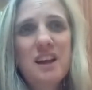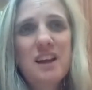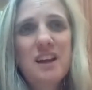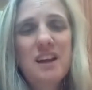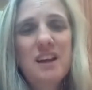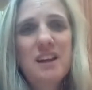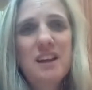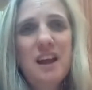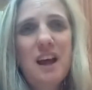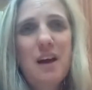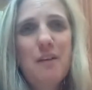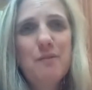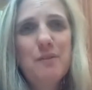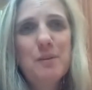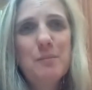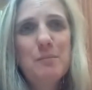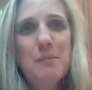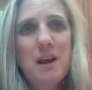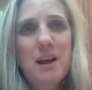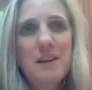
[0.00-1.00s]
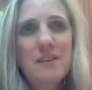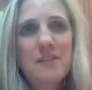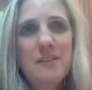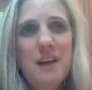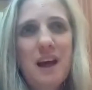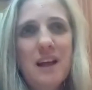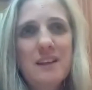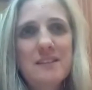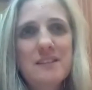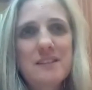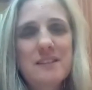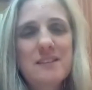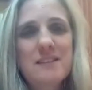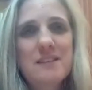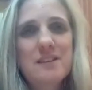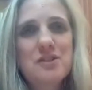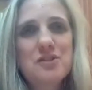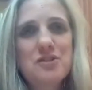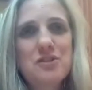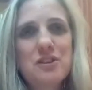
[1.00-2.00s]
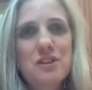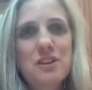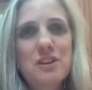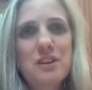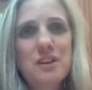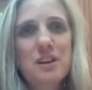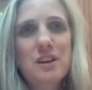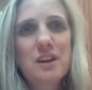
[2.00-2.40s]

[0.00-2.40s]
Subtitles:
in having made that decision.